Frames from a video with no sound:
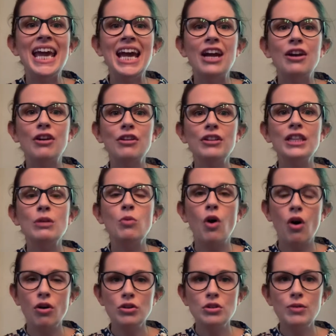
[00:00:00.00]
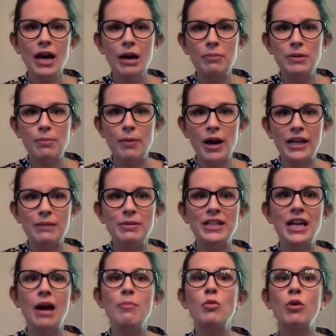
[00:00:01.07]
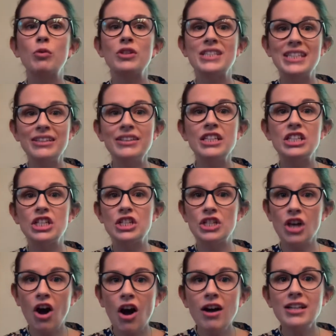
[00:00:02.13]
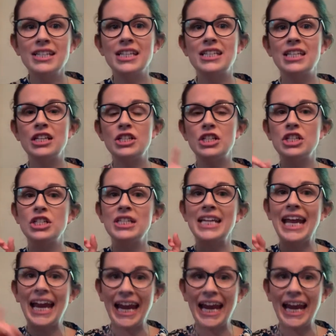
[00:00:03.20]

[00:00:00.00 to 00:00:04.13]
Earthing will also help the body become more resilient to toxins such as